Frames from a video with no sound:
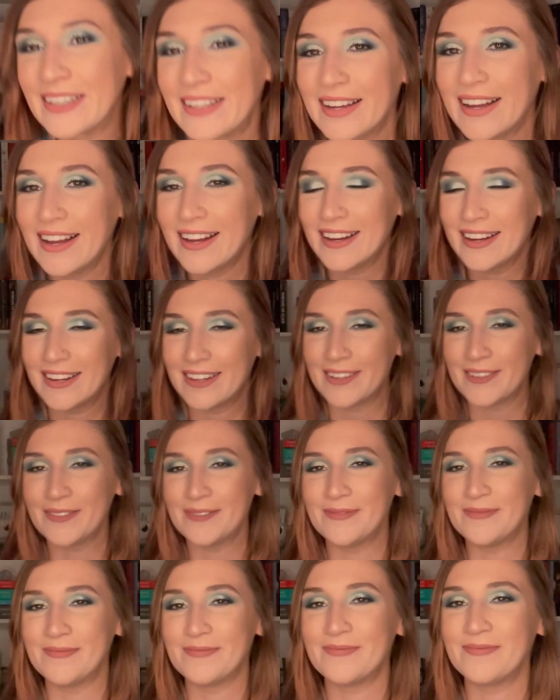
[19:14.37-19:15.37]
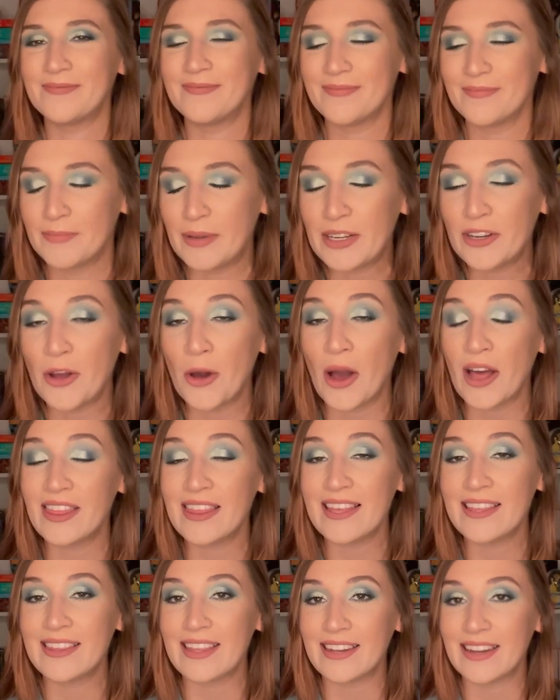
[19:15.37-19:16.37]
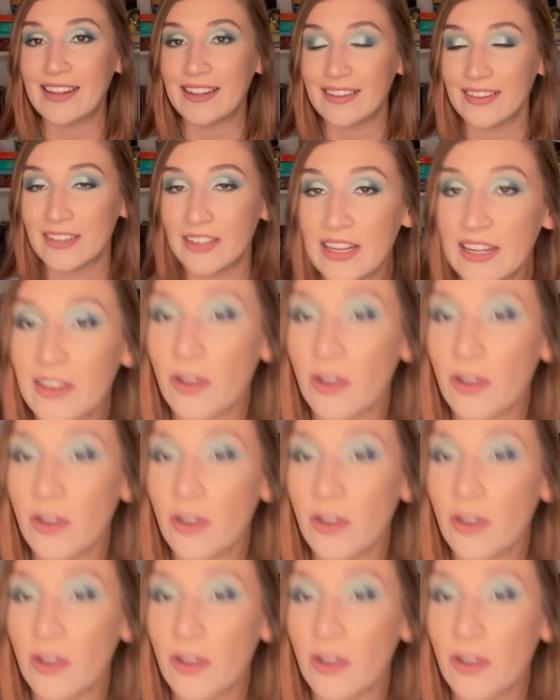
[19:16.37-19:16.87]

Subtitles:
But no, I think that in